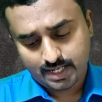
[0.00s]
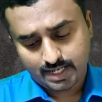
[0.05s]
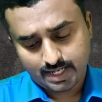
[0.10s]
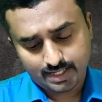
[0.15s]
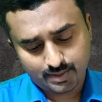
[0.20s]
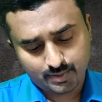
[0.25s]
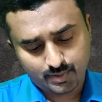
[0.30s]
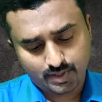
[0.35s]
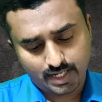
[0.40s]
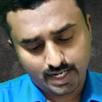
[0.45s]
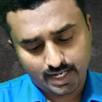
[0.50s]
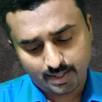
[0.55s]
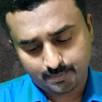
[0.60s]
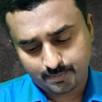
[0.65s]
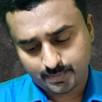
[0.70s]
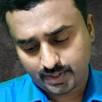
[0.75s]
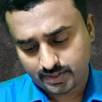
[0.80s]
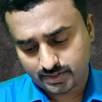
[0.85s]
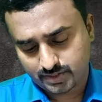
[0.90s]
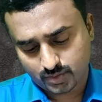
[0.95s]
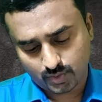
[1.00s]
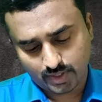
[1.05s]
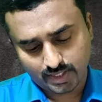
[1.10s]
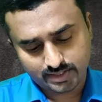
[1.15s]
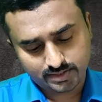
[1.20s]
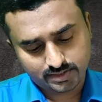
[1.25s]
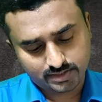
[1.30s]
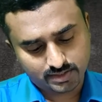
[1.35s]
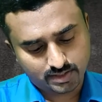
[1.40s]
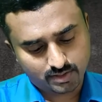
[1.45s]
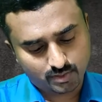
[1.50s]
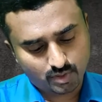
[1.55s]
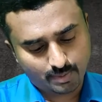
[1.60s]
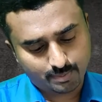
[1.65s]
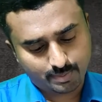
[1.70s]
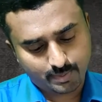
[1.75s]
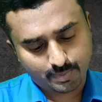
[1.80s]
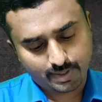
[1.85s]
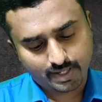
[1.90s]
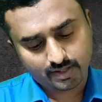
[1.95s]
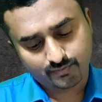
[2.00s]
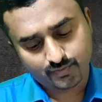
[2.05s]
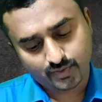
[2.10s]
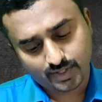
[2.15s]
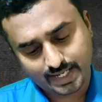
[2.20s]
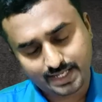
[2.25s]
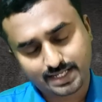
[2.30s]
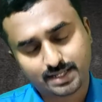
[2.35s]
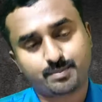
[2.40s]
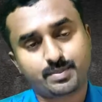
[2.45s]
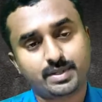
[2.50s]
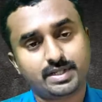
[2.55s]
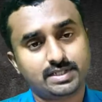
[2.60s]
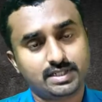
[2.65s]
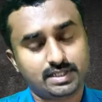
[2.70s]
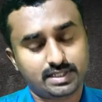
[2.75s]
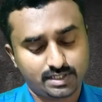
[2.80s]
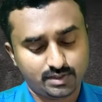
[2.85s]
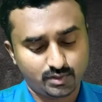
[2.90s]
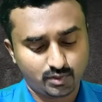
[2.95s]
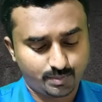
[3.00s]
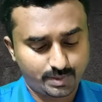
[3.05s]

and it will help the students who are preparing for AIA PGT,